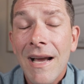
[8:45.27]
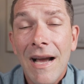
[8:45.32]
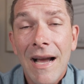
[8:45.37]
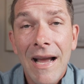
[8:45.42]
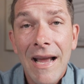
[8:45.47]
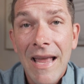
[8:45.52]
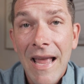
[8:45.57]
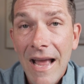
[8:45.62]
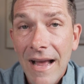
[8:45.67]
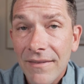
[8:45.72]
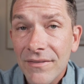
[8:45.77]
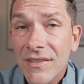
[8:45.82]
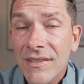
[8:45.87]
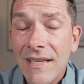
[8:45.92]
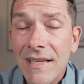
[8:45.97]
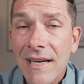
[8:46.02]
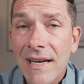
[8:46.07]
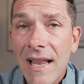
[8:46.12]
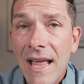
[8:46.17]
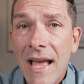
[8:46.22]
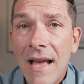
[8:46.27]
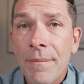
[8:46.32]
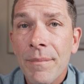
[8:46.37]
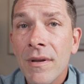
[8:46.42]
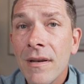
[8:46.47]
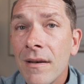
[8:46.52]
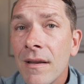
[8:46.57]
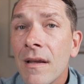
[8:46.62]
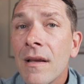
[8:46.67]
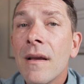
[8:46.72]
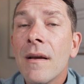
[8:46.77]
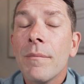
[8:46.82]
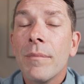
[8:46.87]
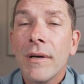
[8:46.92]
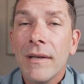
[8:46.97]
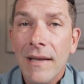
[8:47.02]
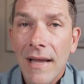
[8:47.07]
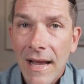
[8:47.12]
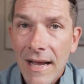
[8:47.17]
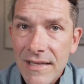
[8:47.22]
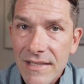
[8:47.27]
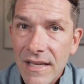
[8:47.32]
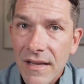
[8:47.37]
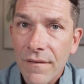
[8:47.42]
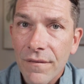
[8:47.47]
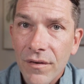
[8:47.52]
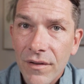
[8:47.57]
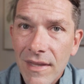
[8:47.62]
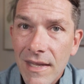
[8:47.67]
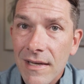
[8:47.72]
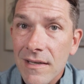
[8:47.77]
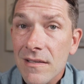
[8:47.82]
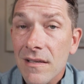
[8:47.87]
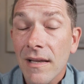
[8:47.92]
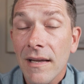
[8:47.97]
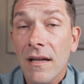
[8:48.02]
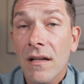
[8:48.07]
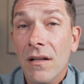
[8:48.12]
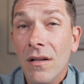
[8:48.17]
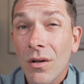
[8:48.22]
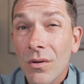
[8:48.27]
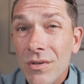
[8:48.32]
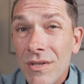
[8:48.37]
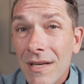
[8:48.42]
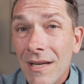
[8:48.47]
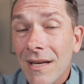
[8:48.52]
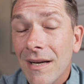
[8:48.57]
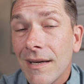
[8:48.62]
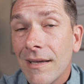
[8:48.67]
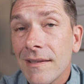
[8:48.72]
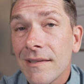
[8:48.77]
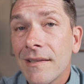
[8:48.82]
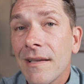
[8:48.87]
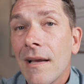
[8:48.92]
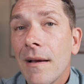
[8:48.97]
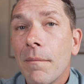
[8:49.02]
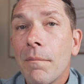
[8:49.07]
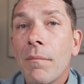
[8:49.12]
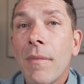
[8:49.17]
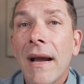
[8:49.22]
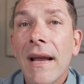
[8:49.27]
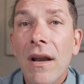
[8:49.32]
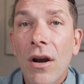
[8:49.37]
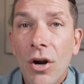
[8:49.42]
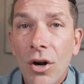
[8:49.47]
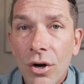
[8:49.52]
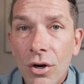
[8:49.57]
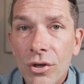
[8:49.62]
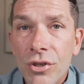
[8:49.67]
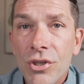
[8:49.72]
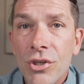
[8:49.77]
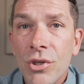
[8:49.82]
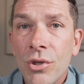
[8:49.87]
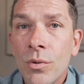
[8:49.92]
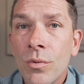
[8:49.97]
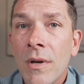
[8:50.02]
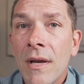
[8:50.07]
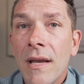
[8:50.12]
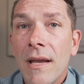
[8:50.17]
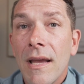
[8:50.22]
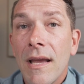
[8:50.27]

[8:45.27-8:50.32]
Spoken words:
I have seen it happen, but asking for things like closing costs might hurt you